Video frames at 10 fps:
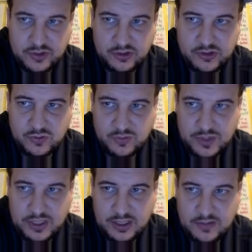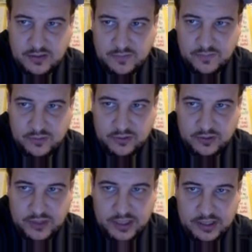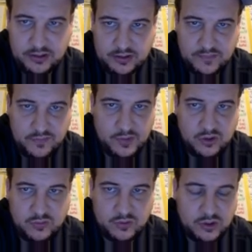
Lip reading: Yours will be the fourth grade learning from home,